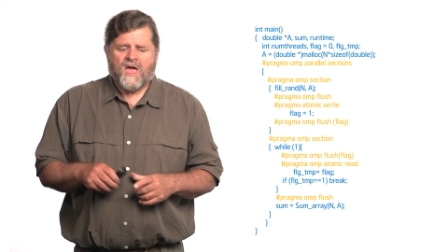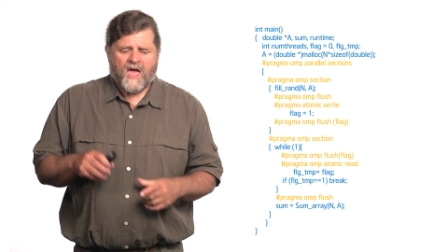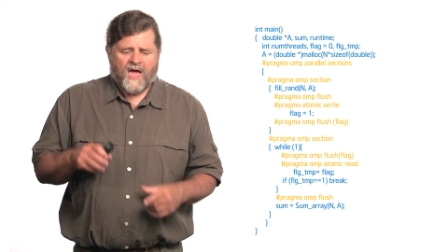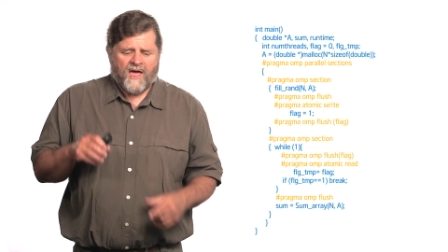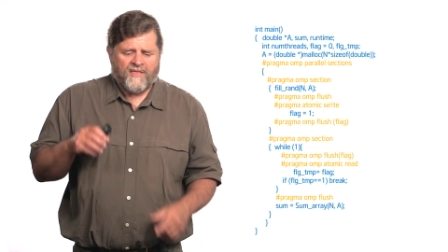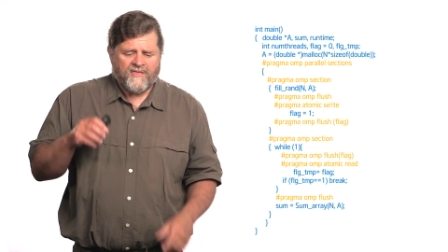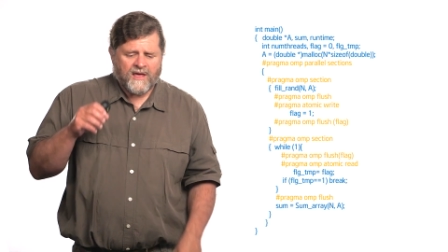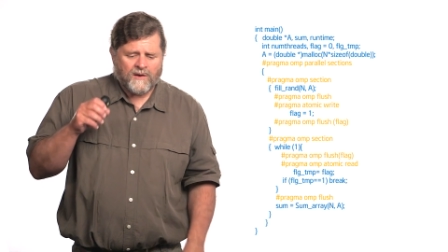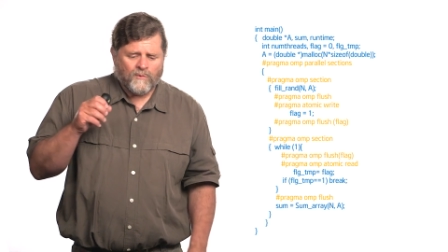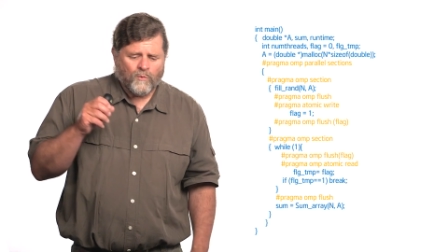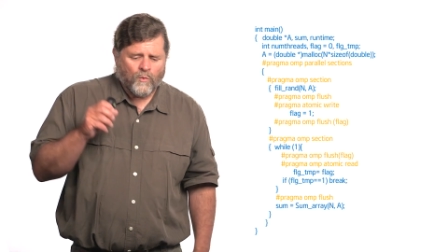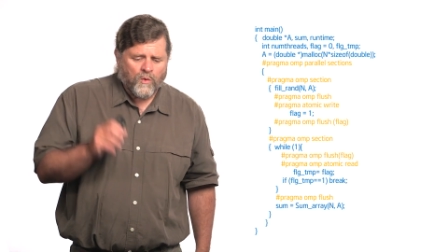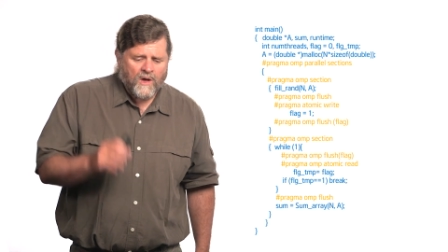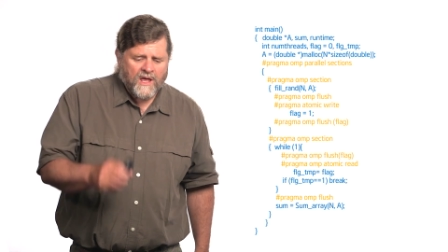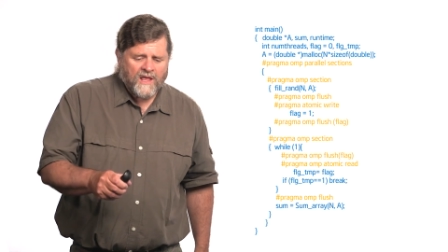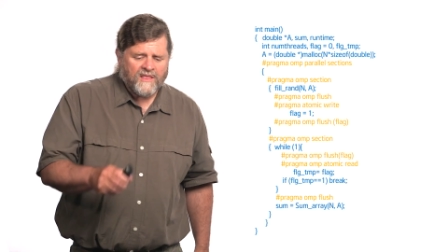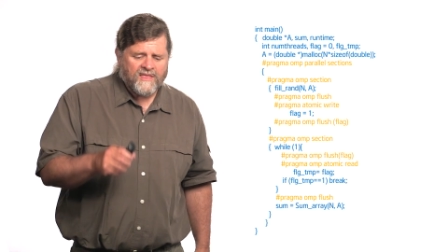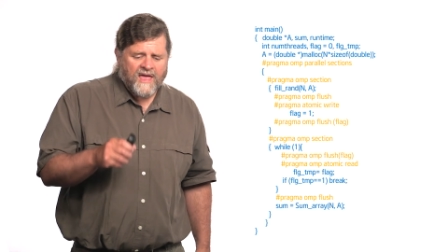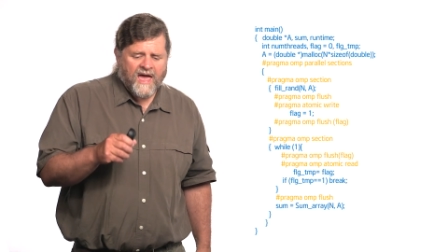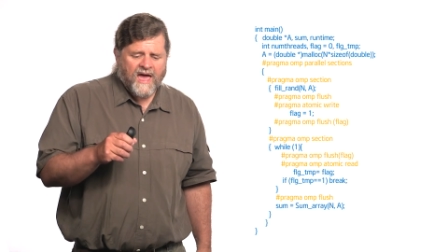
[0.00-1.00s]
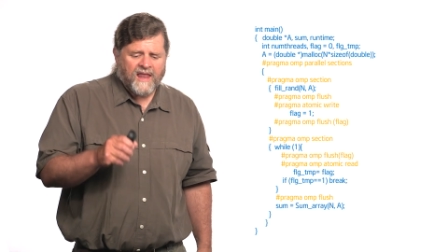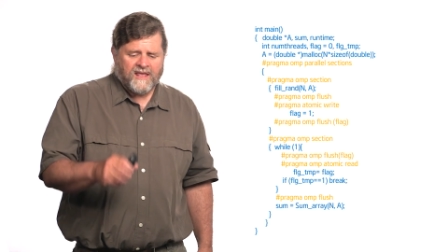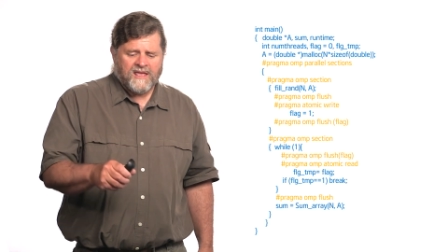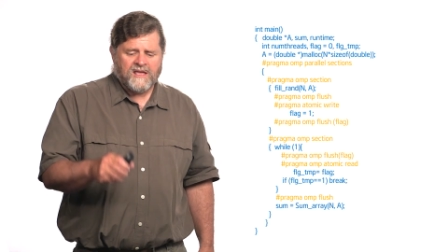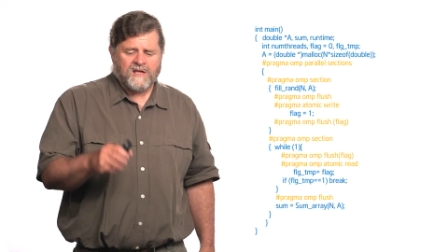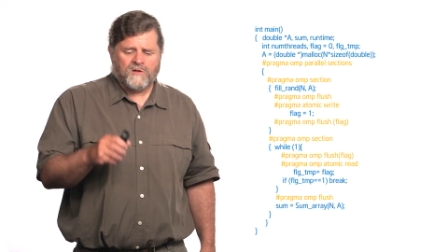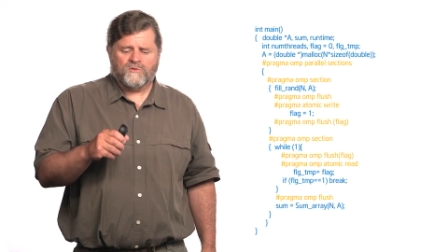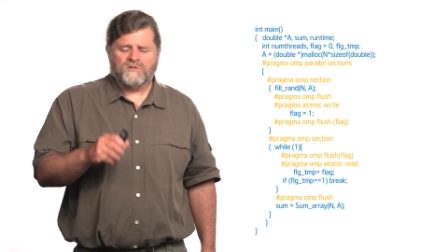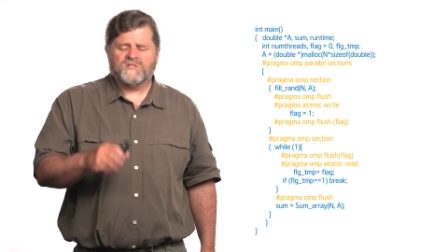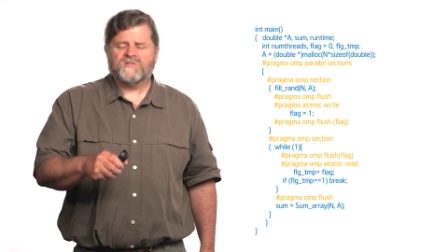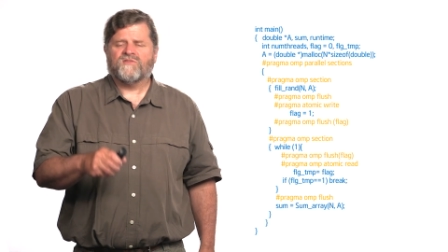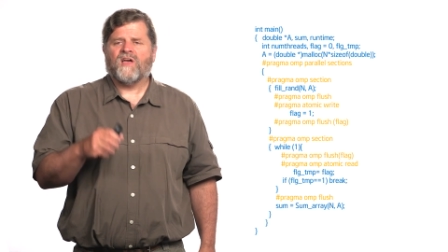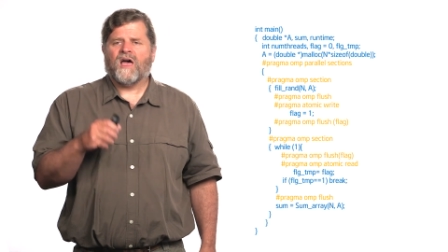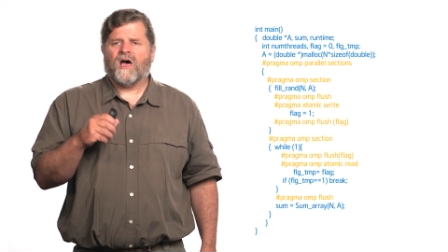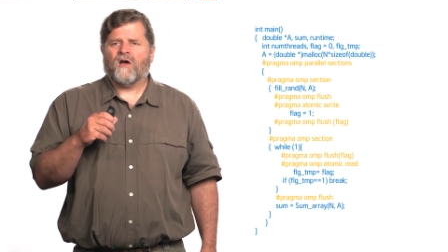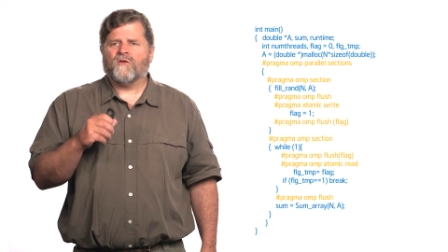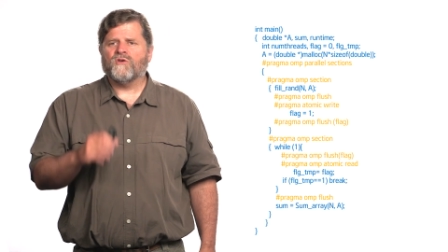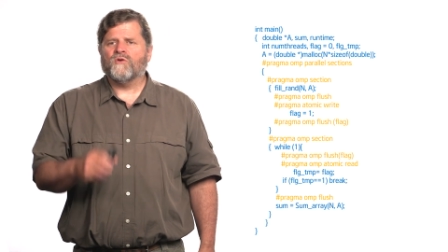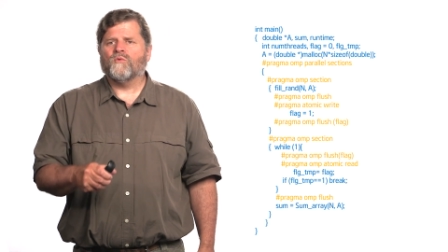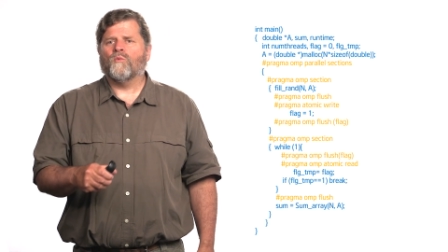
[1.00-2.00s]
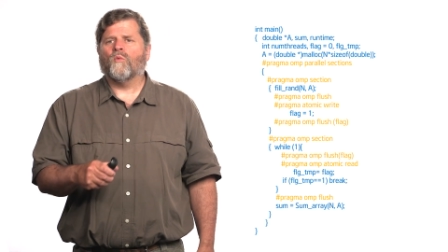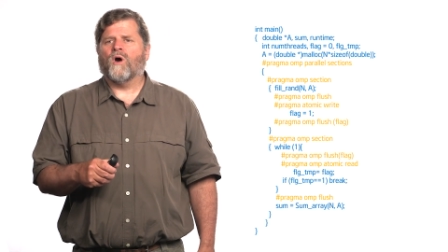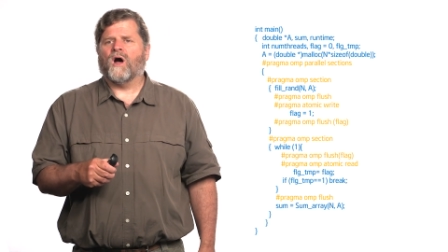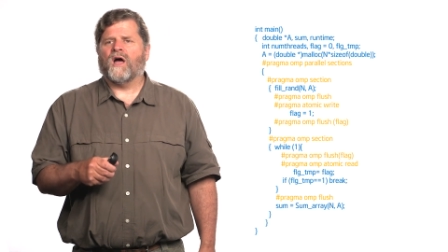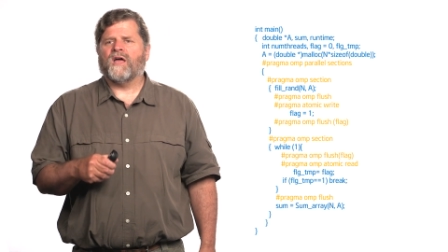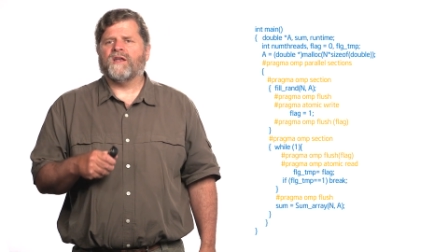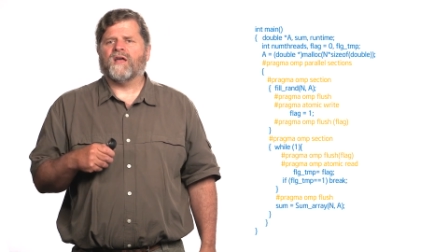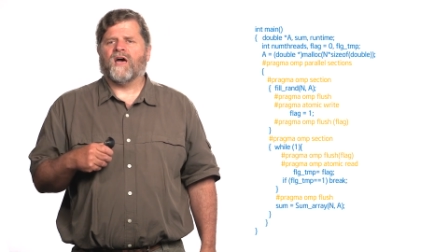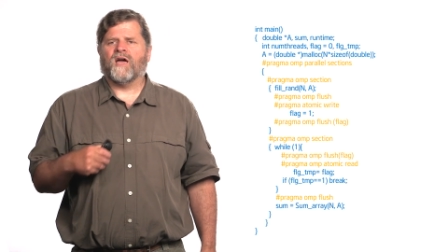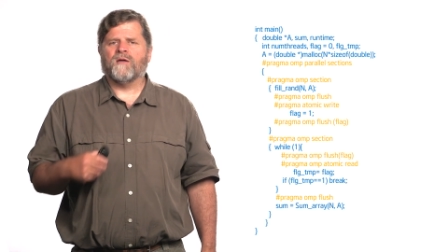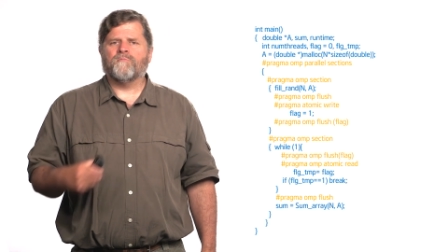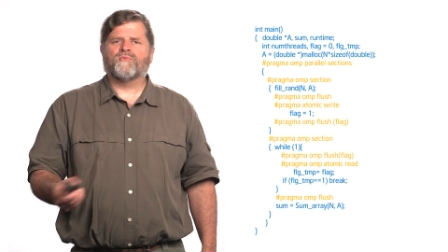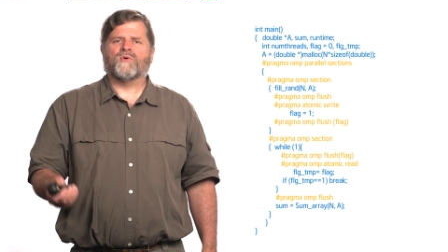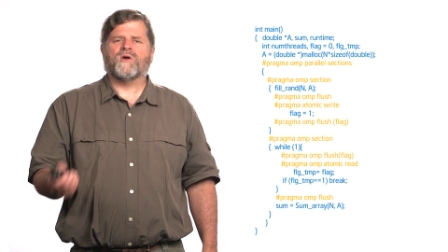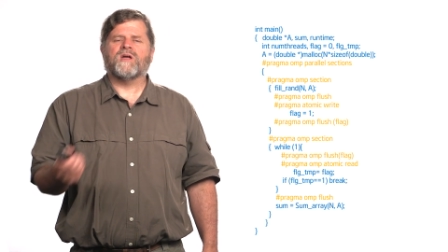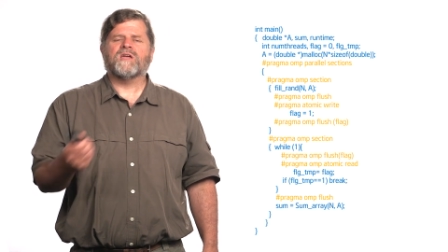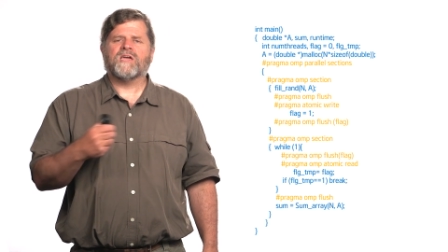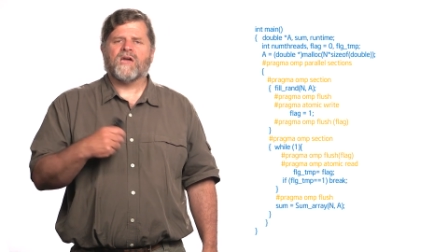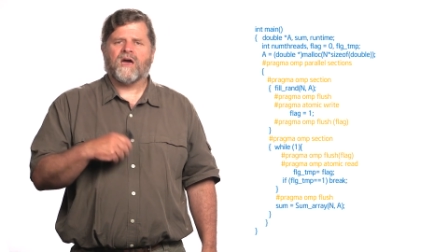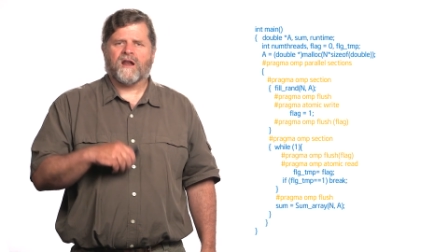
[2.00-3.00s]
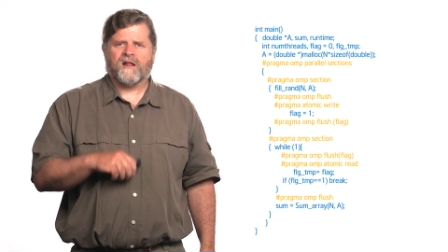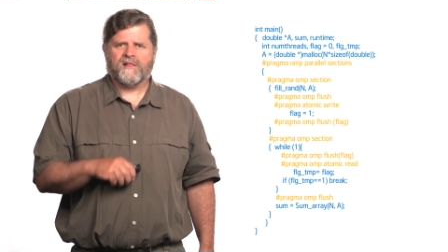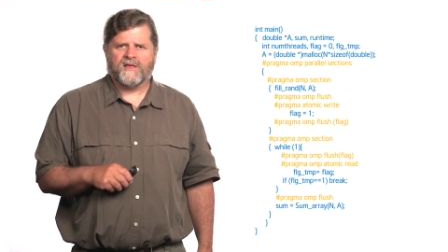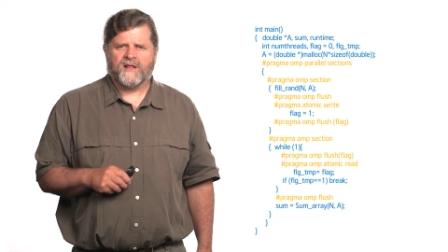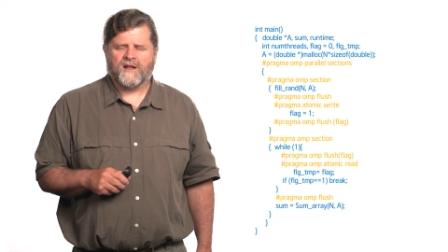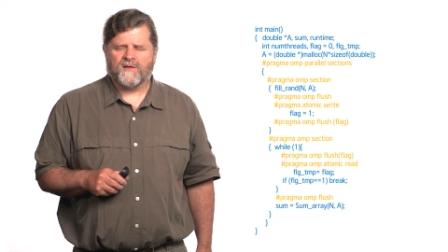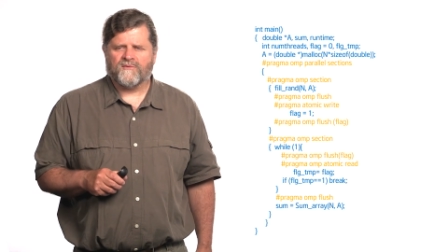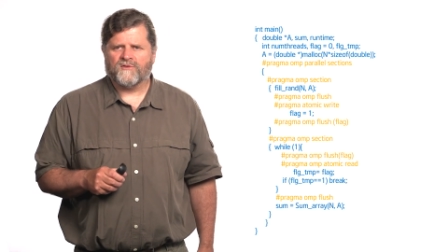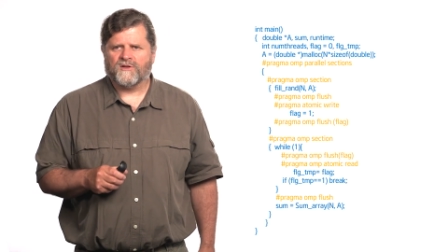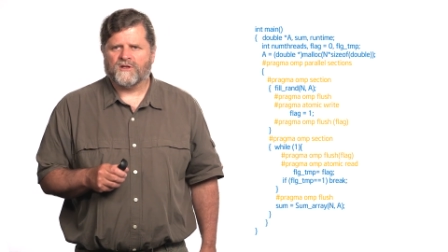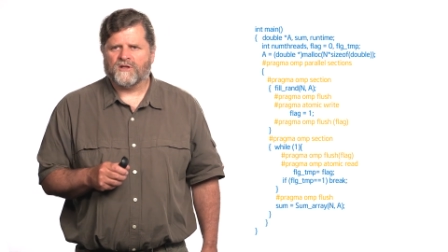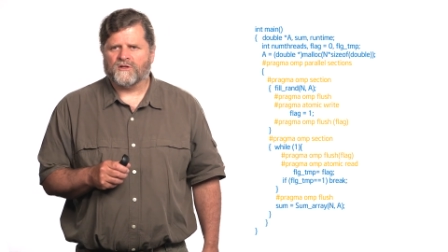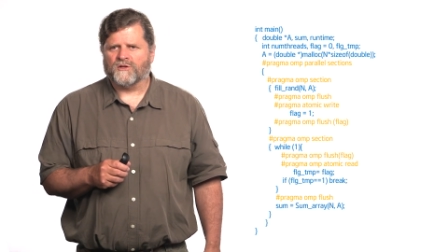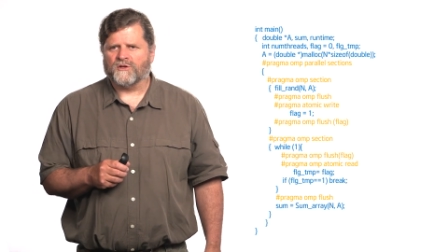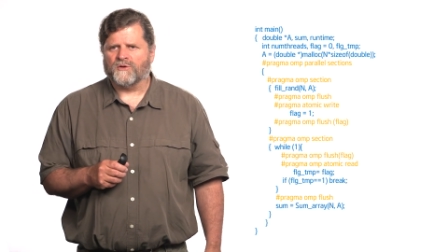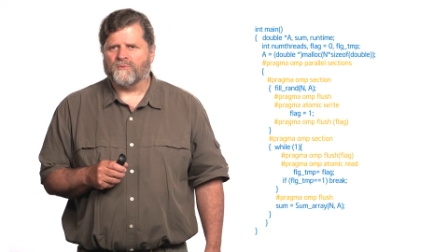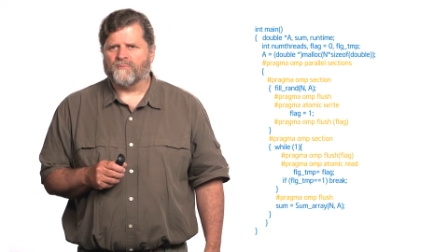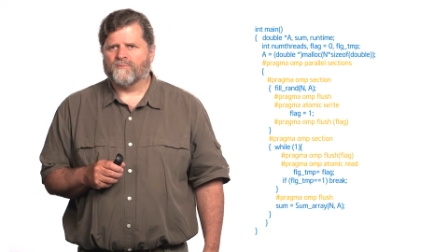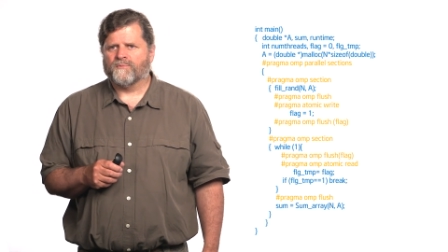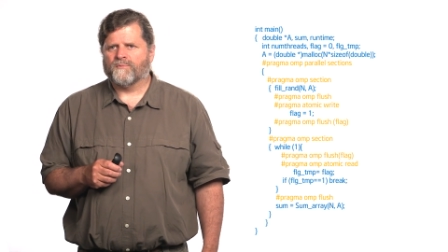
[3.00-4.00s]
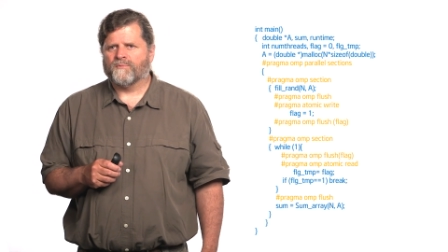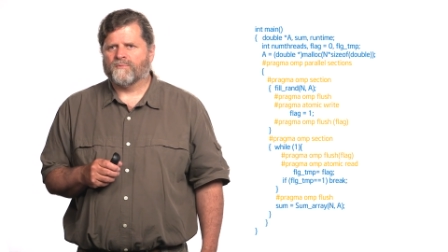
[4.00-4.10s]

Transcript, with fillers: And then when that equals value one, I break out of that infinite loop.